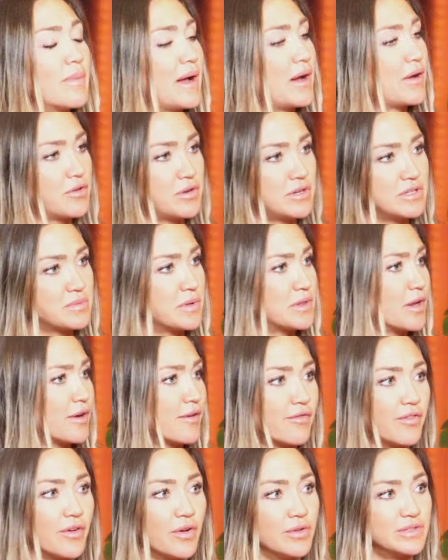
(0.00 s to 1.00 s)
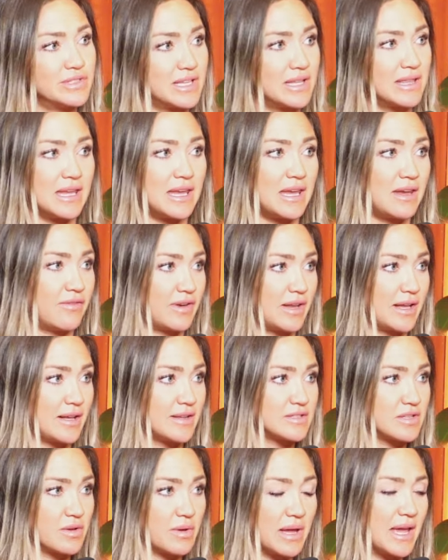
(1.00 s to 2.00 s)
boundaries with our phones in the
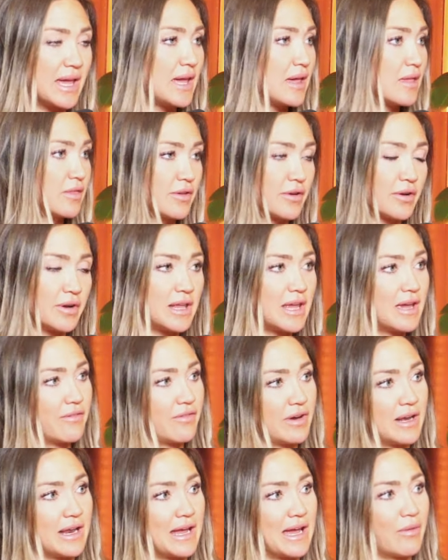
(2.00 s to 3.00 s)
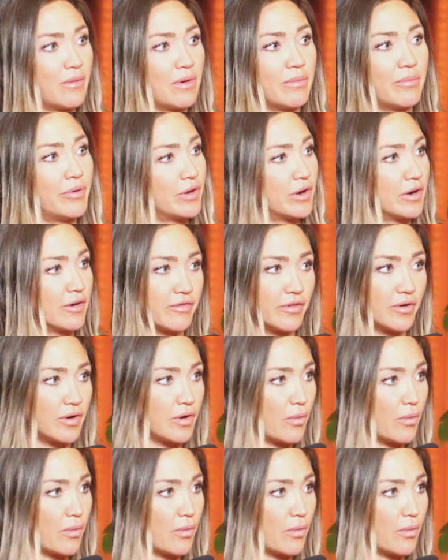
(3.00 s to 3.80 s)
evening. So yep. at eight thirty every night, we put our phone